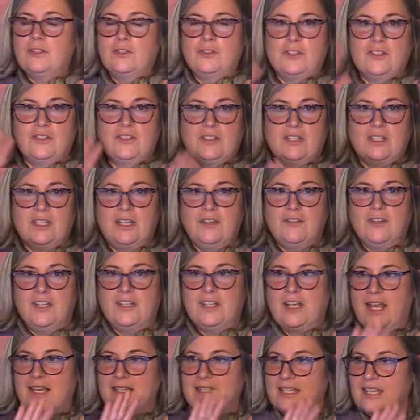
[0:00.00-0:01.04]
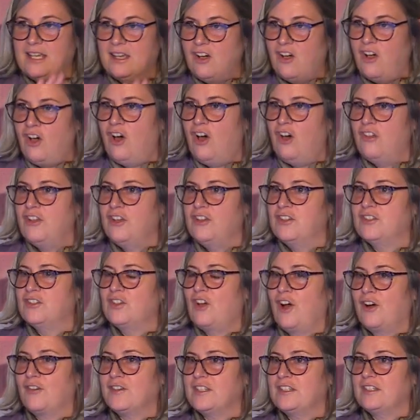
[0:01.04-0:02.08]
So just to give you an idea, all
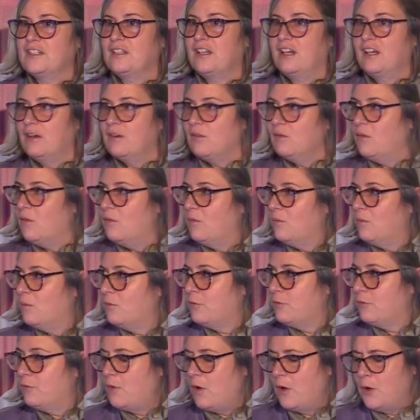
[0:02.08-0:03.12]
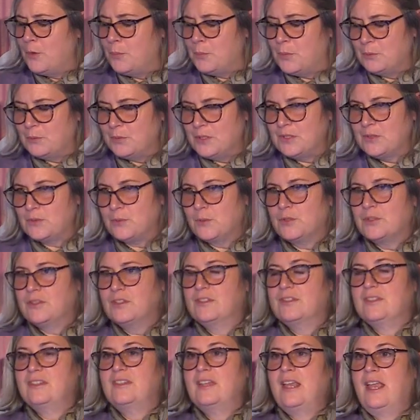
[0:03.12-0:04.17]
those harvested open
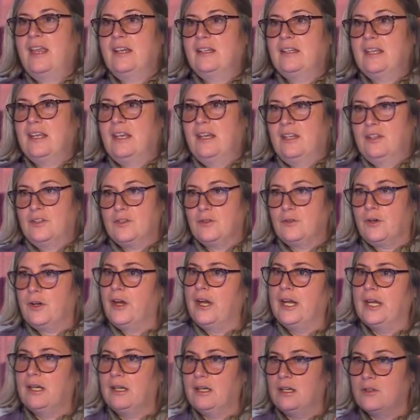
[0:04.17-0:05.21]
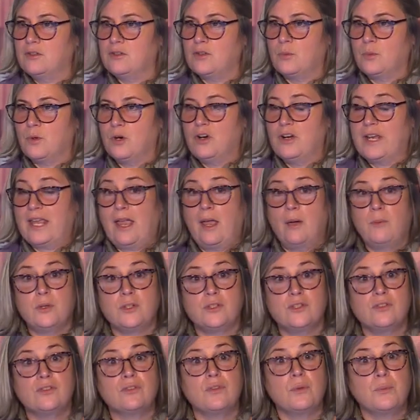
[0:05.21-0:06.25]
resources then get integrated into
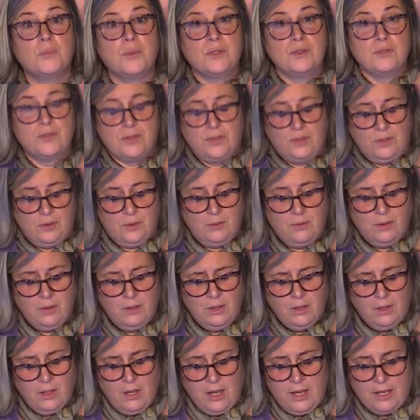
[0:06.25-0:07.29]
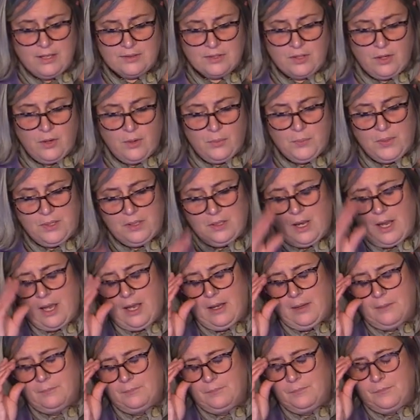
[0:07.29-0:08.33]
WorldCat, which is open to, is an open
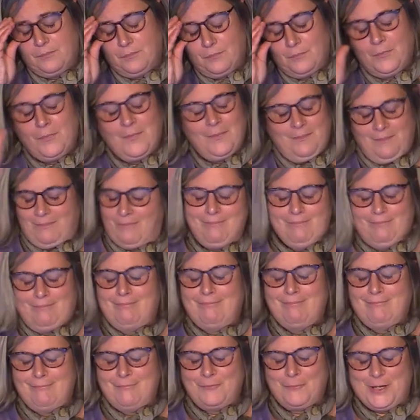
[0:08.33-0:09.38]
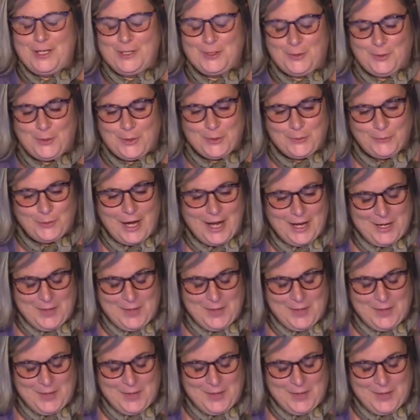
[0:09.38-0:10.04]
resource